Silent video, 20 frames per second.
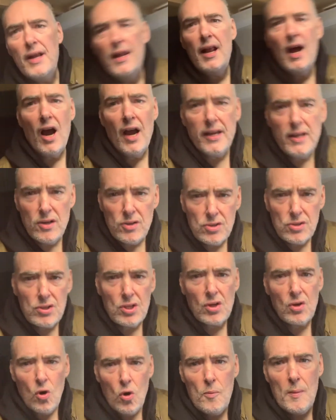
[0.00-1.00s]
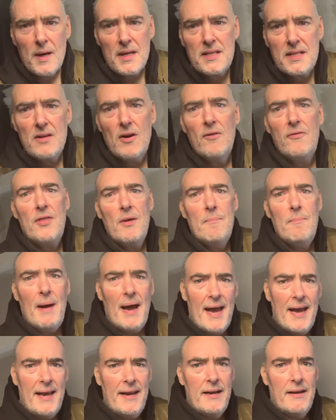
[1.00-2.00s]
I used to call myself the
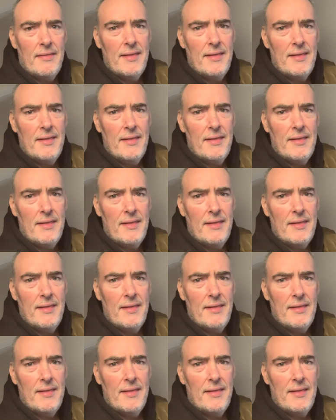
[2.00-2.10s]
man